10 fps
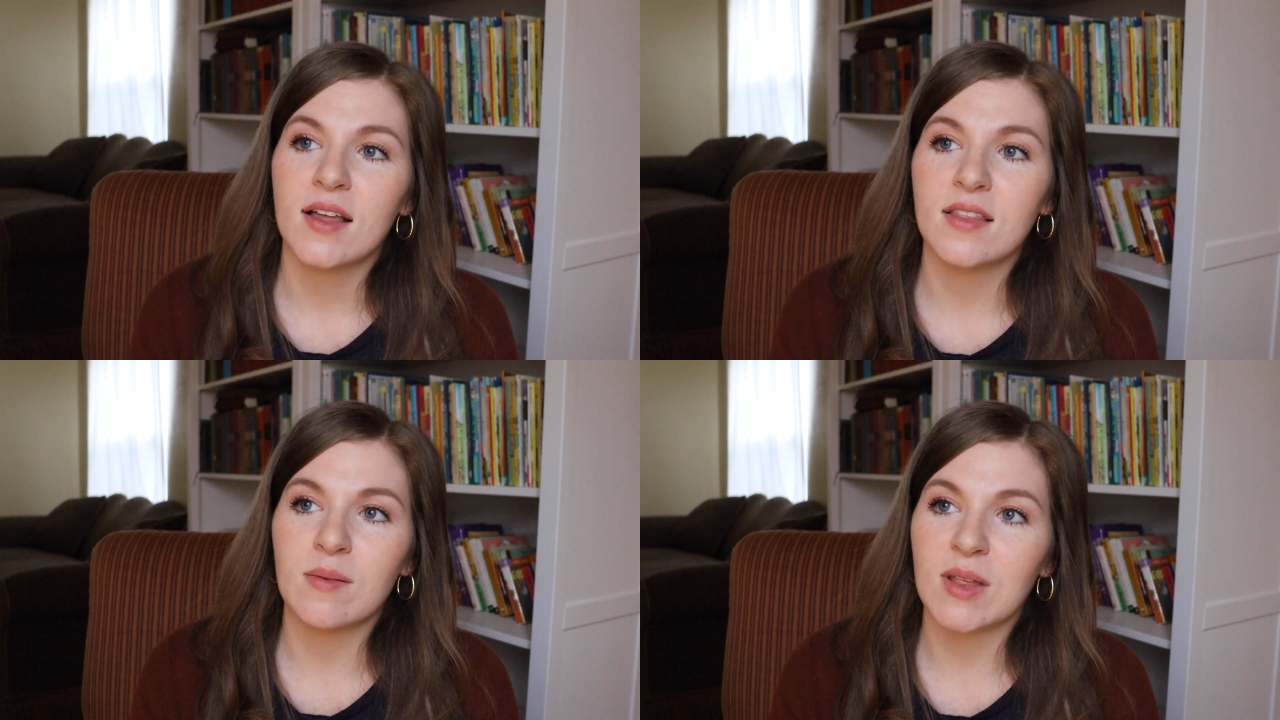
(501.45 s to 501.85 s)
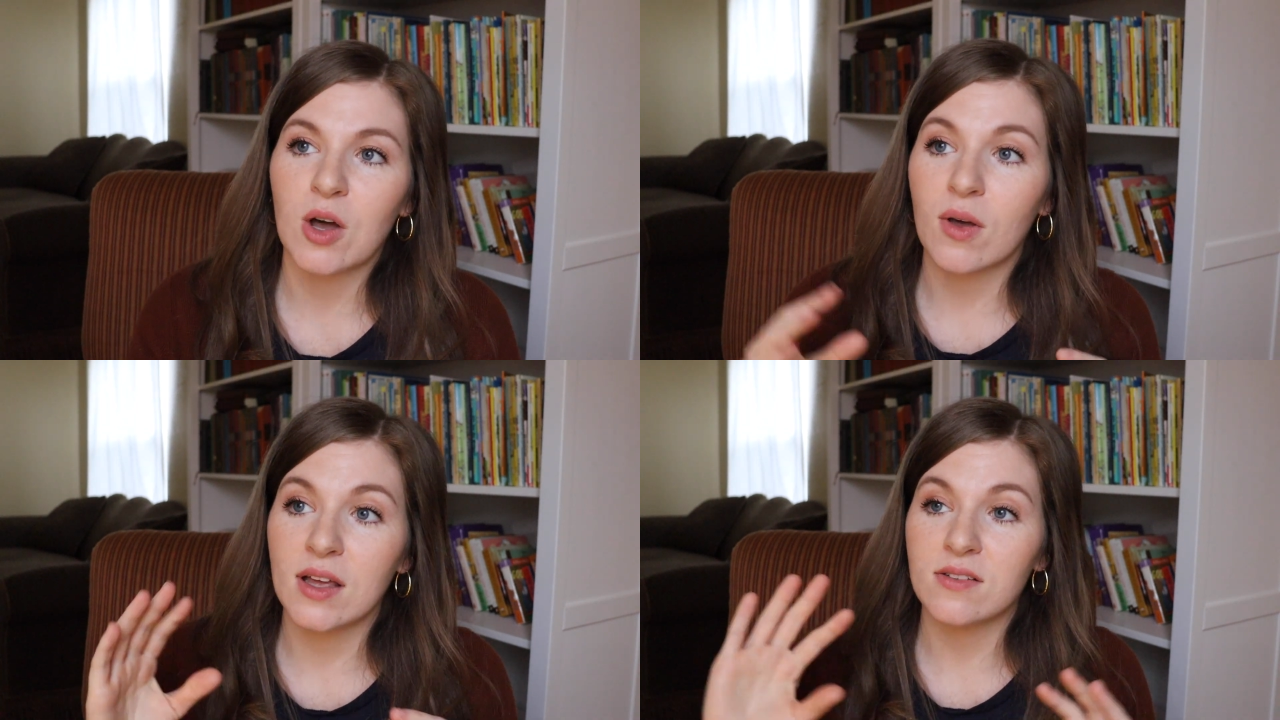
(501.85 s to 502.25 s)
then I'm
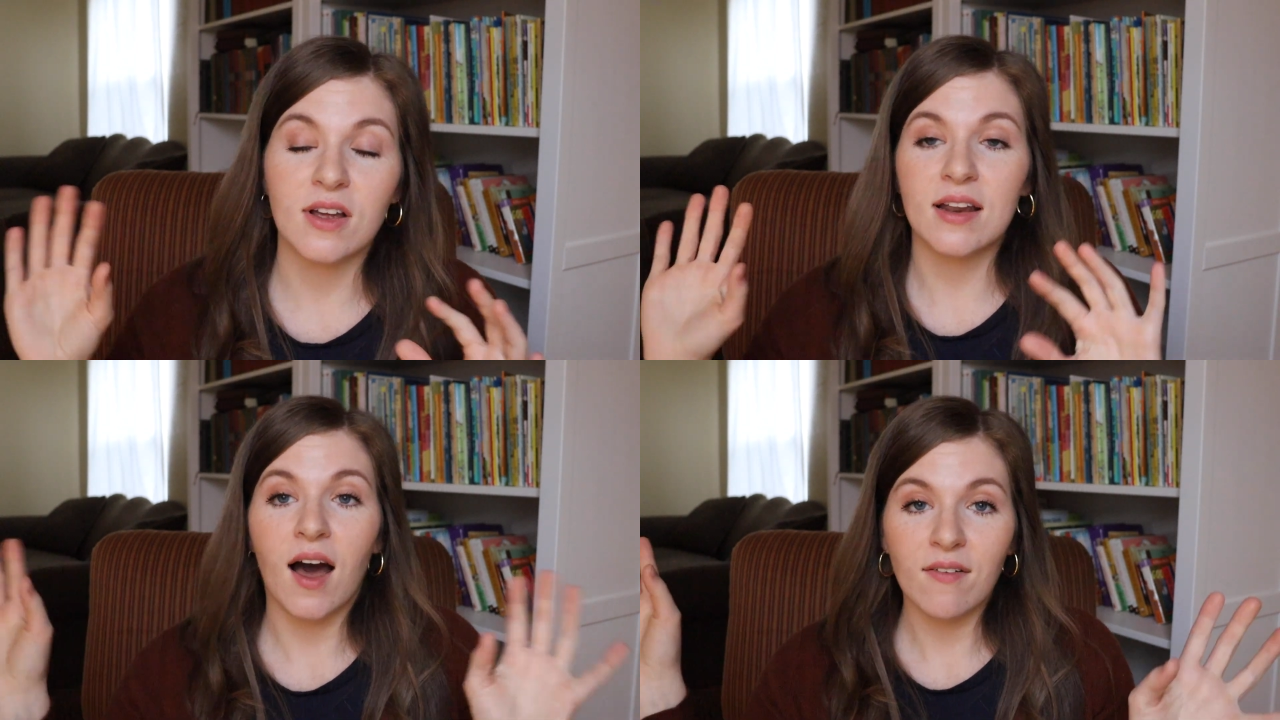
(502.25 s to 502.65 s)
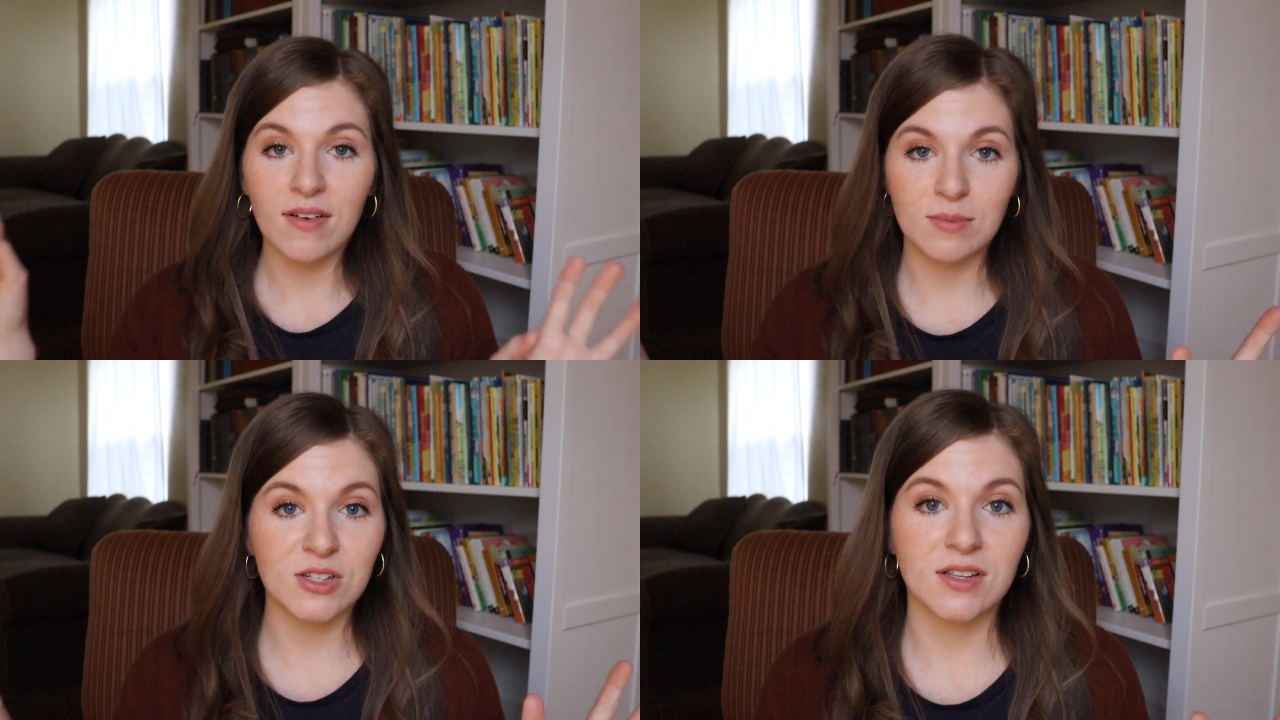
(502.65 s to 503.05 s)
like, okay,
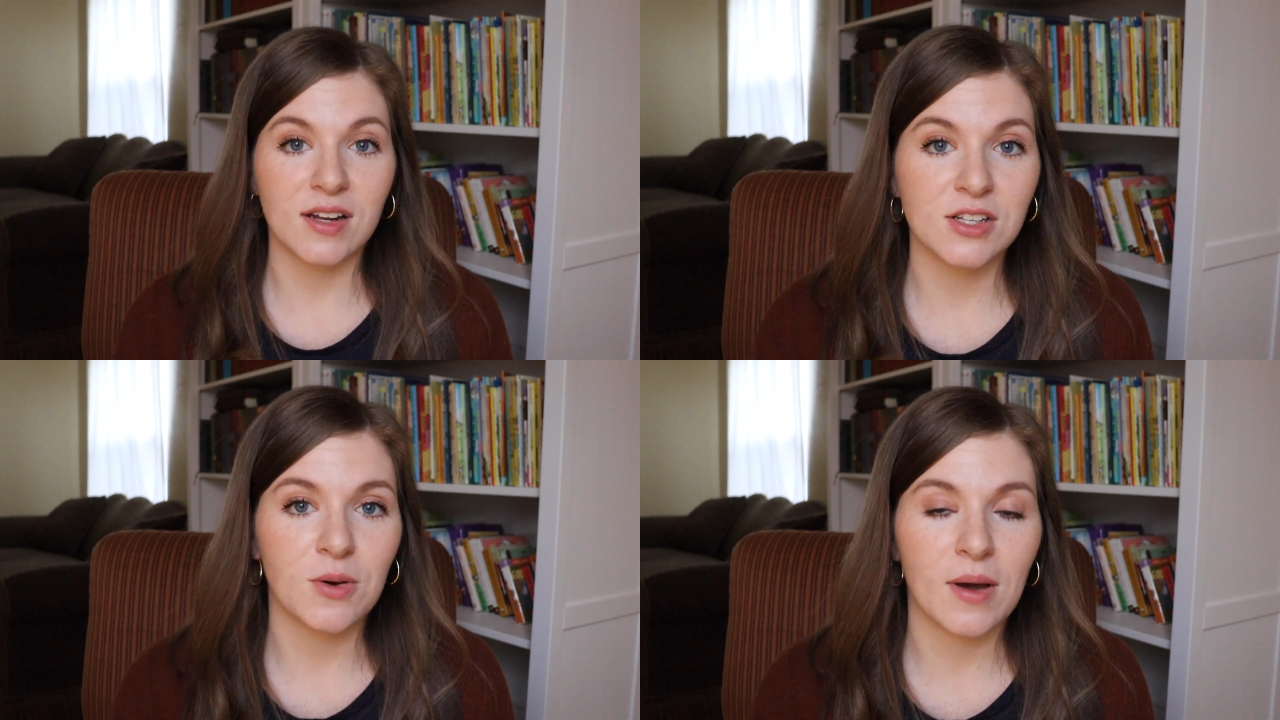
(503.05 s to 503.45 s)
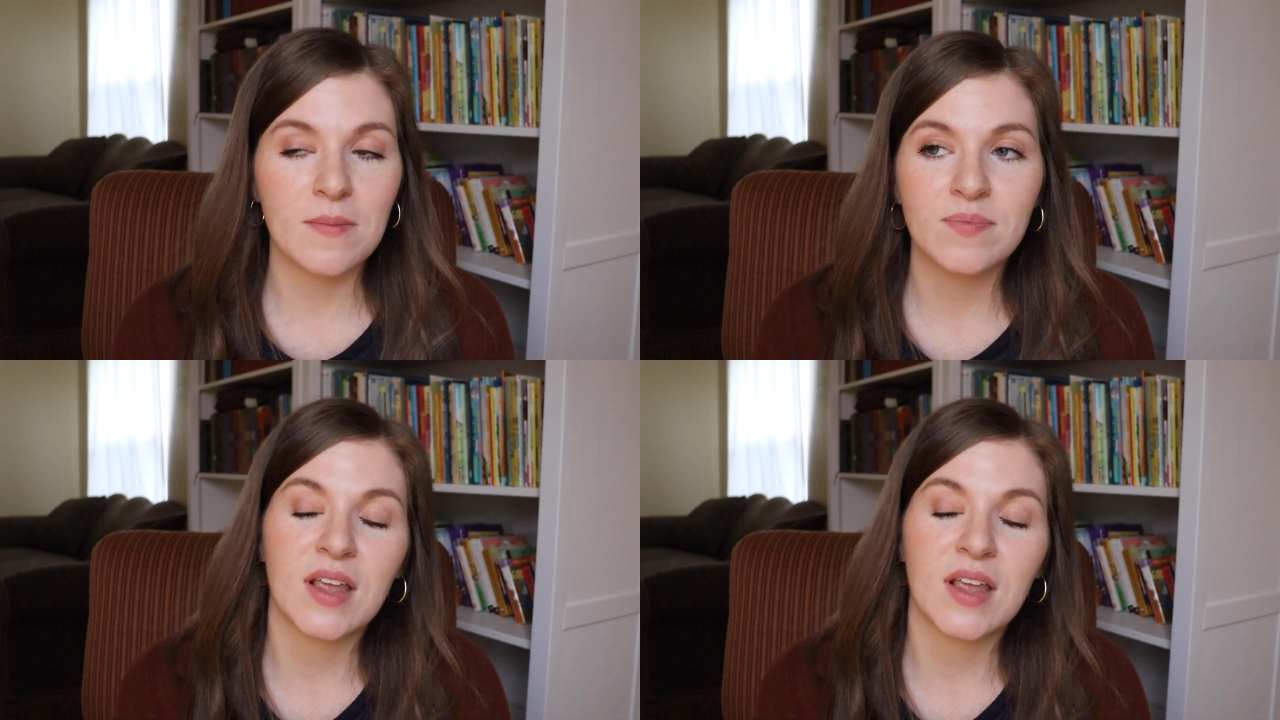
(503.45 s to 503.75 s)
enough. I'm just going to do it.